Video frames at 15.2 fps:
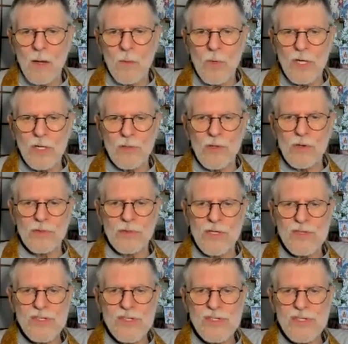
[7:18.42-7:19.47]
went along
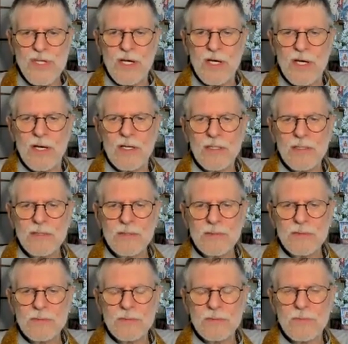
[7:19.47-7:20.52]
this uh,
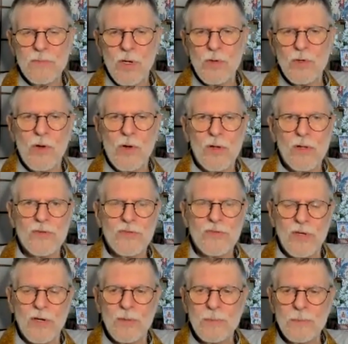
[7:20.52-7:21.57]
road
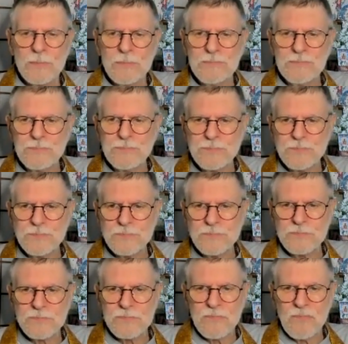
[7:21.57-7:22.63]
also
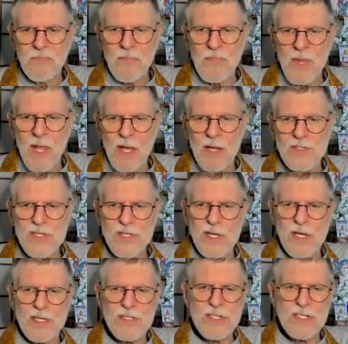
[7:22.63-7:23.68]
as
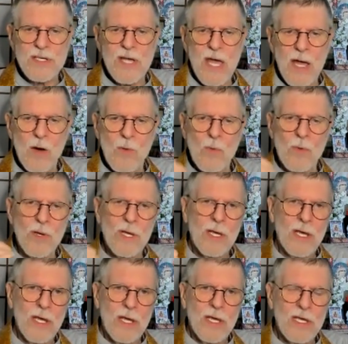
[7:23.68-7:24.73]
as to how
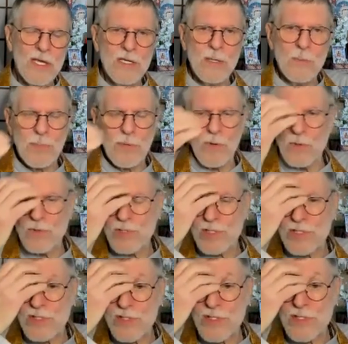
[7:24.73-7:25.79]
he
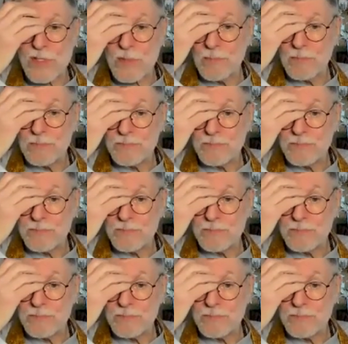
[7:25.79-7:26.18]
approaches